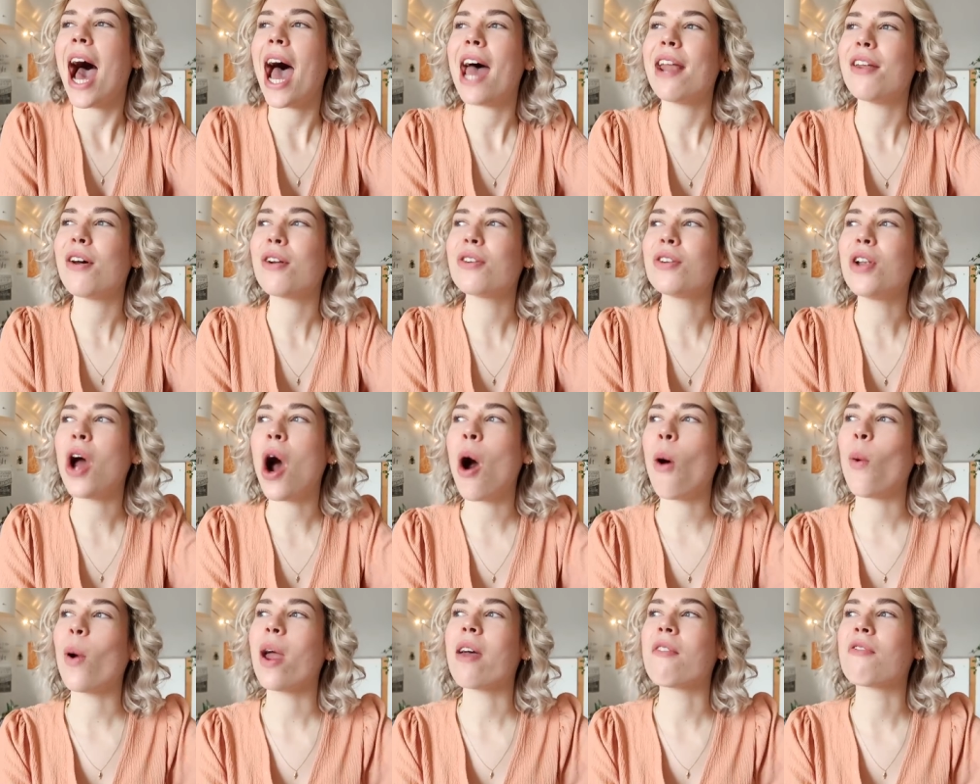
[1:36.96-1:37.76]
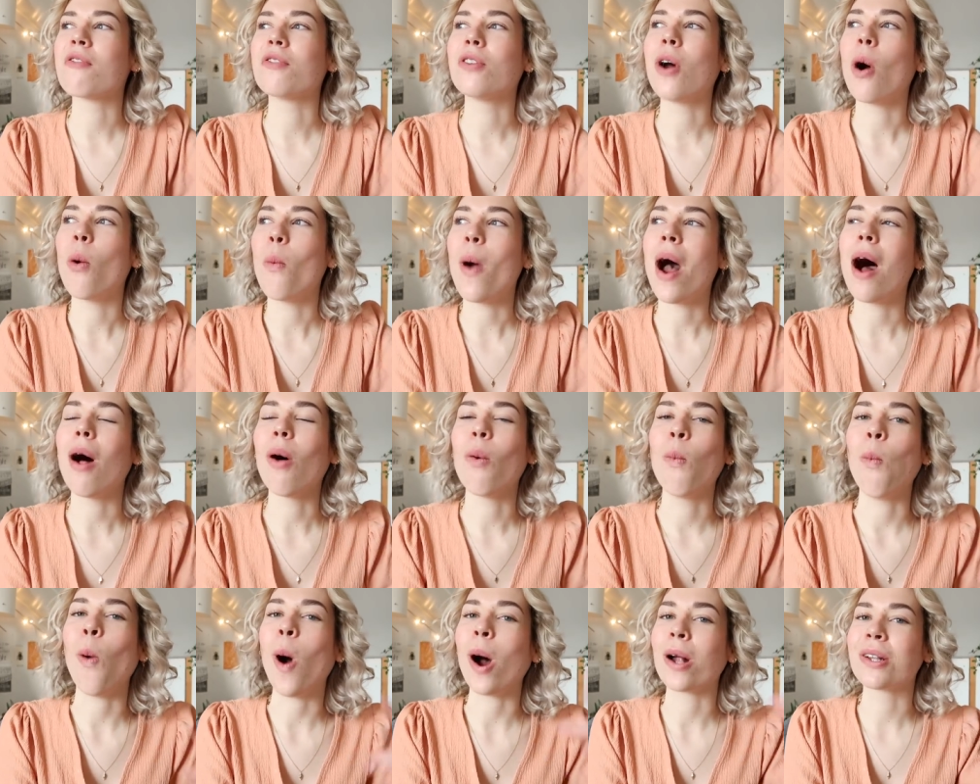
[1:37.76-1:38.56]
I don't know if
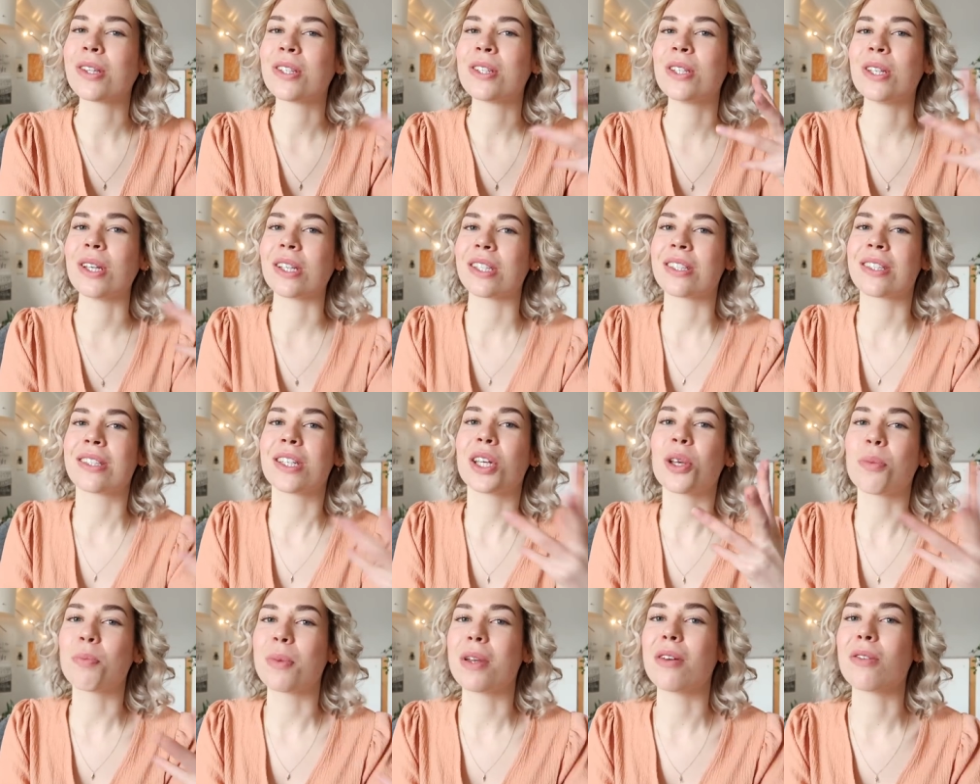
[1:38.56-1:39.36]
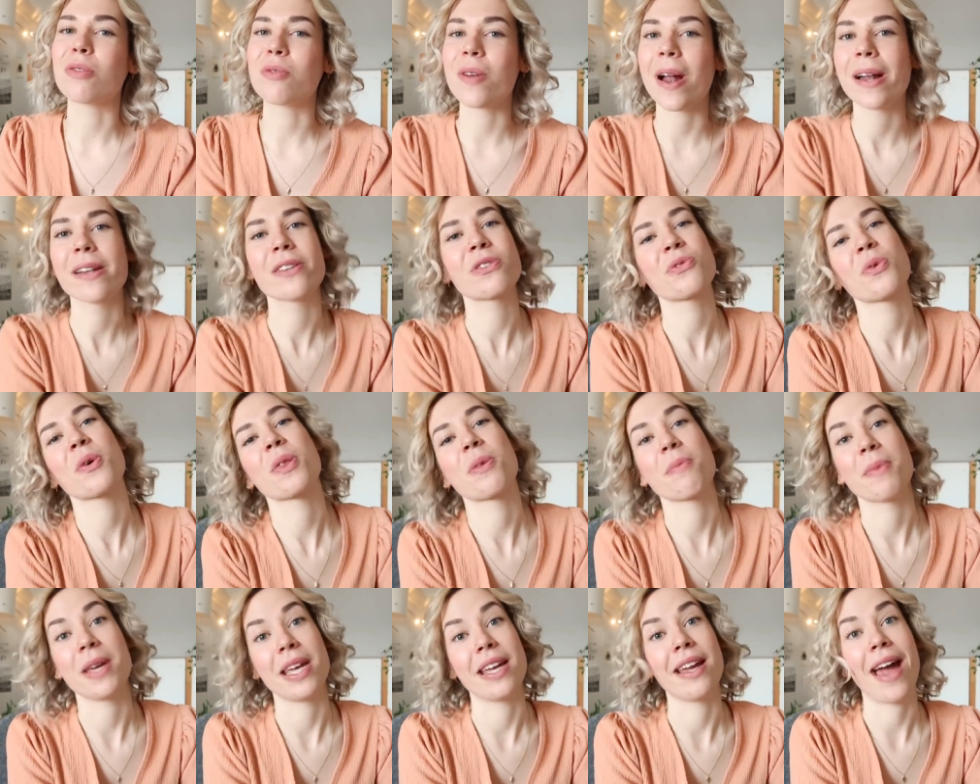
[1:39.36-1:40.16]
Noelle wants to still be friends
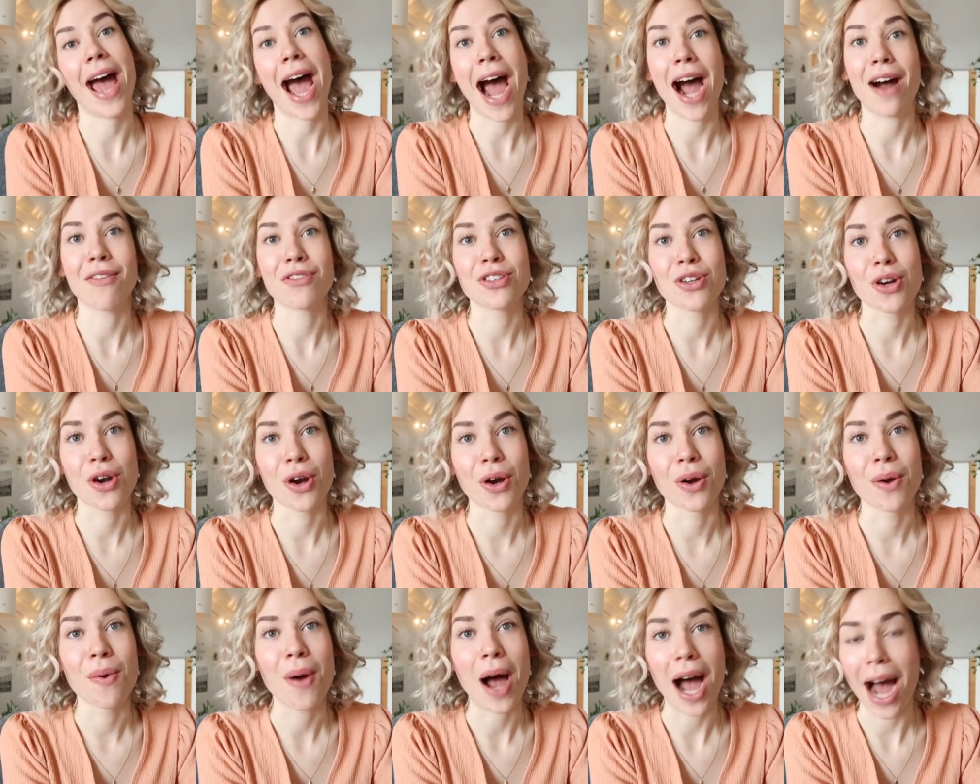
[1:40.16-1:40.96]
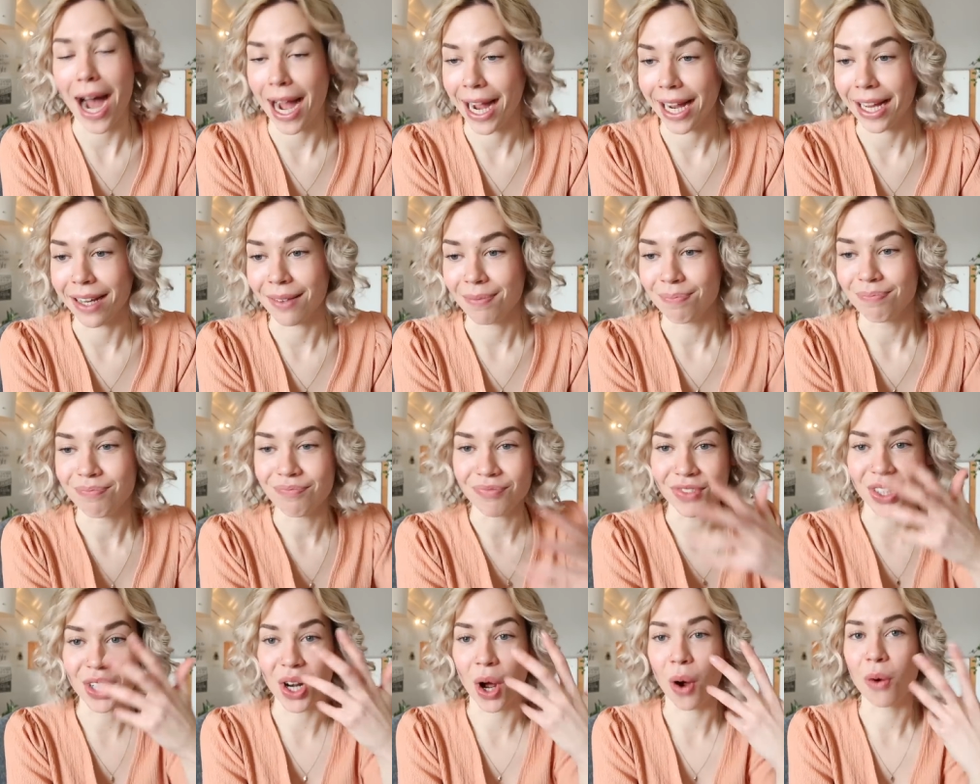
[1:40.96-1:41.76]
with me after I
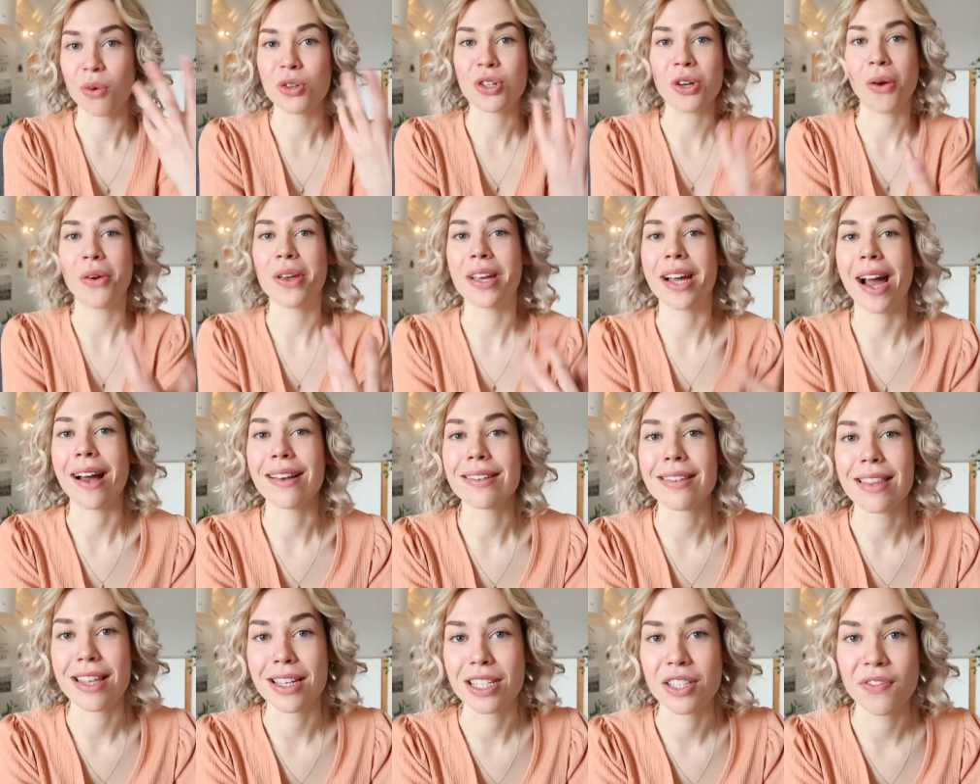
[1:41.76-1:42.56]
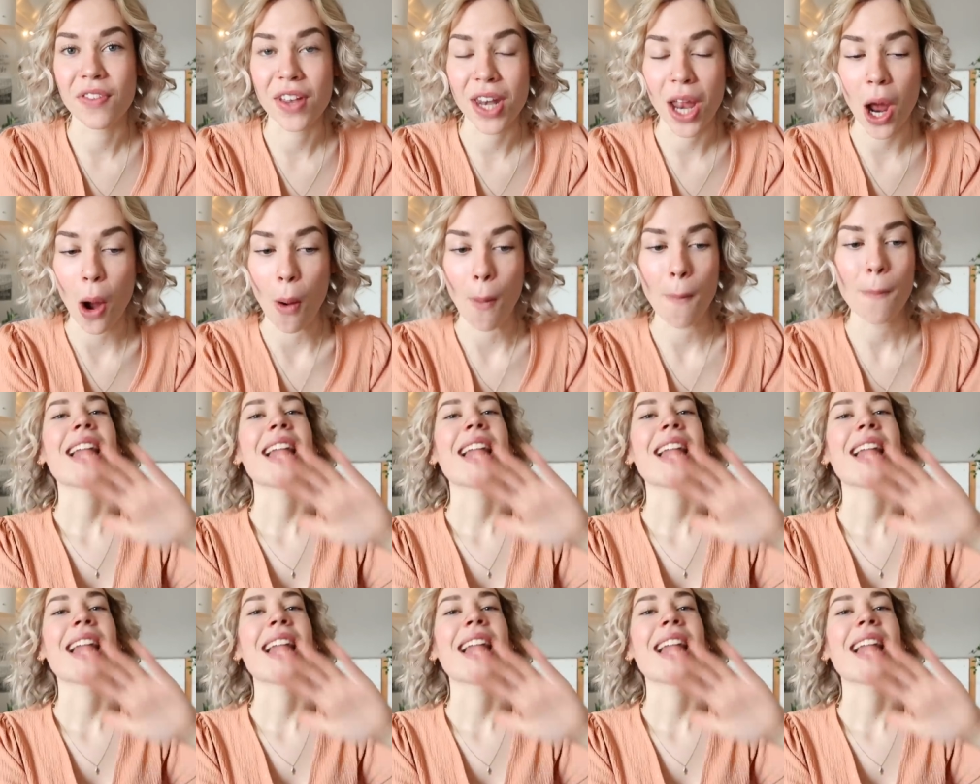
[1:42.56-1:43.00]
you know, show you guys this video.